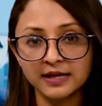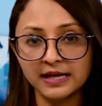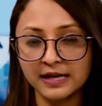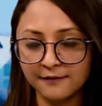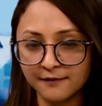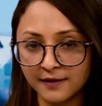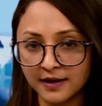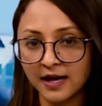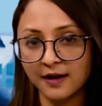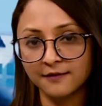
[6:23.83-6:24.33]

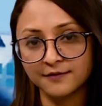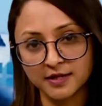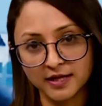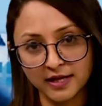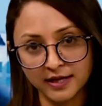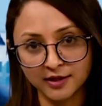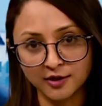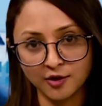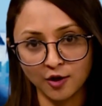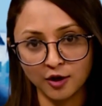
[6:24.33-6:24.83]
even after
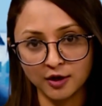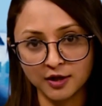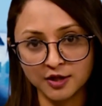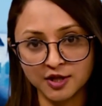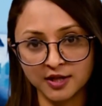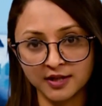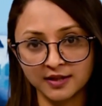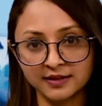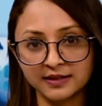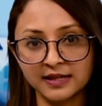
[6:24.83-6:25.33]

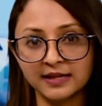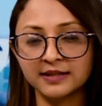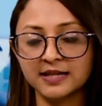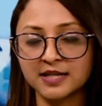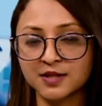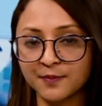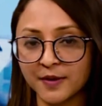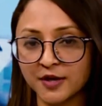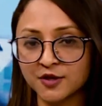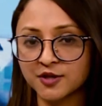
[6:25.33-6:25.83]
acknowledging that the
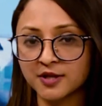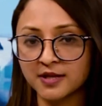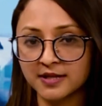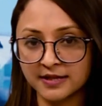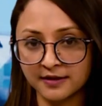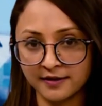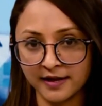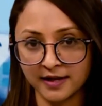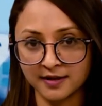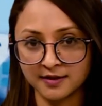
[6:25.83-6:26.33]
Special
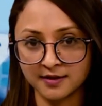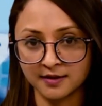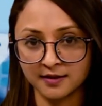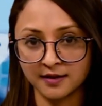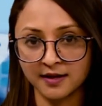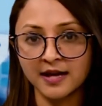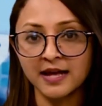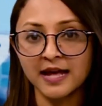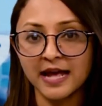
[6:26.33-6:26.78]
Director